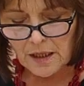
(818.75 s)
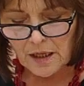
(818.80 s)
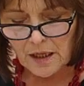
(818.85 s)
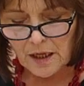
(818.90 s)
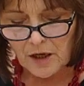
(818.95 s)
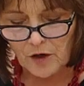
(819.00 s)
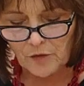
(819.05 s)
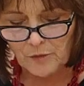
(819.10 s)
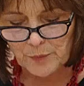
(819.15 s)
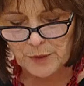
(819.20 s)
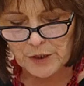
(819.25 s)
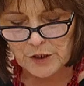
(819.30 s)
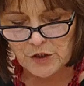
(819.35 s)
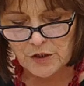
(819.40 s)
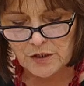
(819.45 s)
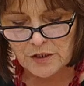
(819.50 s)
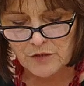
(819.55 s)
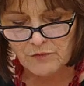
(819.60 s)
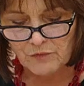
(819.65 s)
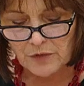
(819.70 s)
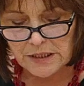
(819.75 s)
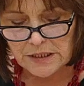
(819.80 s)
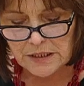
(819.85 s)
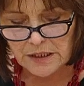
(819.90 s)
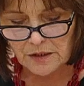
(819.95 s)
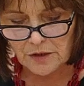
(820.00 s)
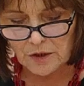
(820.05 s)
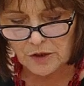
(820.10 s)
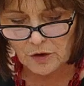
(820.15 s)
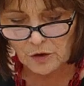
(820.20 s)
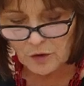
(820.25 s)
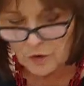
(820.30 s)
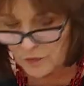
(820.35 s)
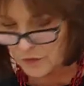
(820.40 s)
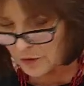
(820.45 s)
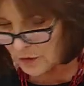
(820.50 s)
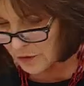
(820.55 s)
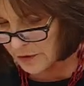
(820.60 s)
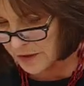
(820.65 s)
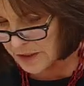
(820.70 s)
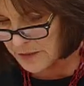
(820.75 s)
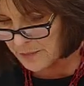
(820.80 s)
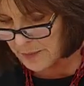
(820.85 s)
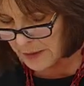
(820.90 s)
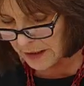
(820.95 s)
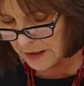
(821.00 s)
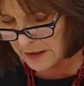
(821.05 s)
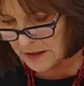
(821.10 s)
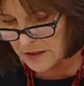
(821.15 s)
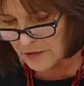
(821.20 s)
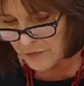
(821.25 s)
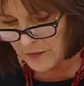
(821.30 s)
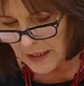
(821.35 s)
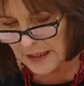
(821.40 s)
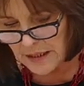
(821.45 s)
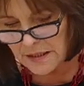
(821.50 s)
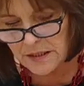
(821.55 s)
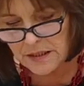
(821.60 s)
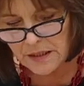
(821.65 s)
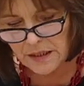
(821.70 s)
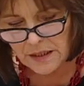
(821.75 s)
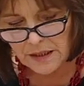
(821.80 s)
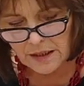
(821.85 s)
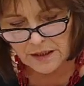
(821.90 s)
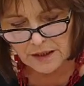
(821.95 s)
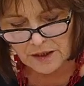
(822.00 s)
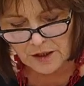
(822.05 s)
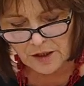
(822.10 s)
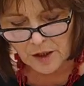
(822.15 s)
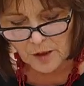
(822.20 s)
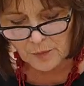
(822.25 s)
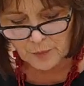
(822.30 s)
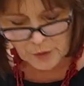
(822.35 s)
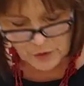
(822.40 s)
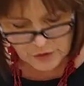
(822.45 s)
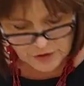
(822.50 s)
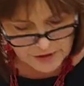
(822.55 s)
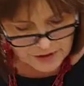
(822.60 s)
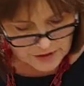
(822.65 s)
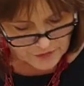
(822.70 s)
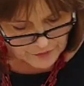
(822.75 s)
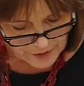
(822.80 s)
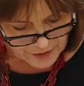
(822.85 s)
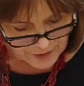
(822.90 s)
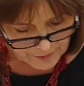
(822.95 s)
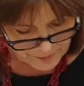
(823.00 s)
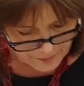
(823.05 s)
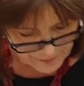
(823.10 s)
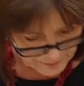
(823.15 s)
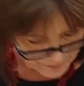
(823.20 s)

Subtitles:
of patients rating their overall experience of cancer care positively.